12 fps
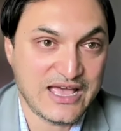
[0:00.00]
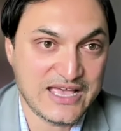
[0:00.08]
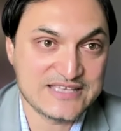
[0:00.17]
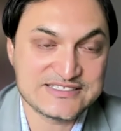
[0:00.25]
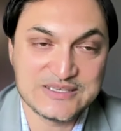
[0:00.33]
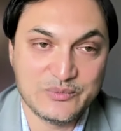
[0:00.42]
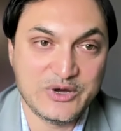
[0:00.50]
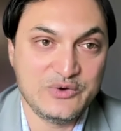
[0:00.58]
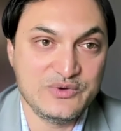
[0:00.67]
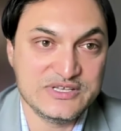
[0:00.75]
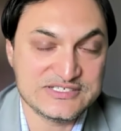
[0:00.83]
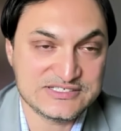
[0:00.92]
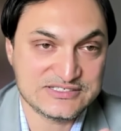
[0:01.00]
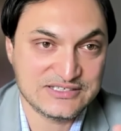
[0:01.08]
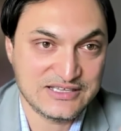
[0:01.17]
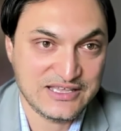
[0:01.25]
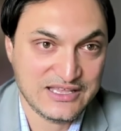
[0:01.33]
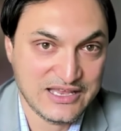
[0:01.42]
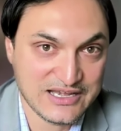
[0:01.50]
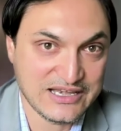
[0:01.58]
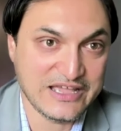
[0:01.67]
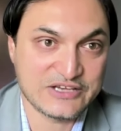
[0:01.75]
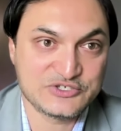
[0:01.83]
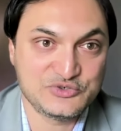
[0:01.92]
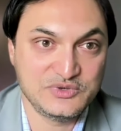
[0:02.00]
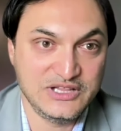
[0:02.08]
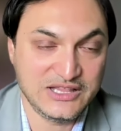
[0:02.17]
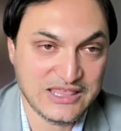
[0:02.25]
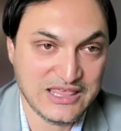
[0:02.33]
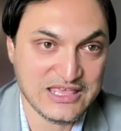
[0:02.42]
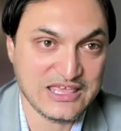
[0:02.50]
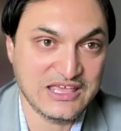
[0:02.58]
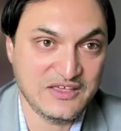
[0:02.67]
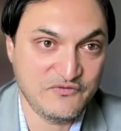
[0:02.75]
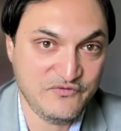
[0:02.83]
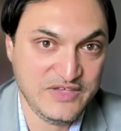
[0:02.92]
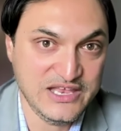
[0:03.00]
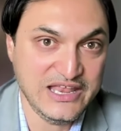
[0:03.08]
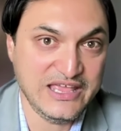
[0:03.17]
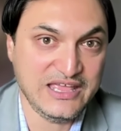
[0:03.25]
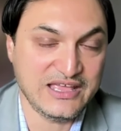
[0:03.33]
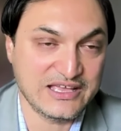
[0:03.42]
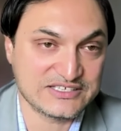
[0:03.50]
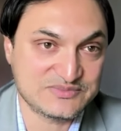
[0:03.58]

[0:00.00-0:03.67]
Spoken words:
as someone who is intellectual, thinking, feeling,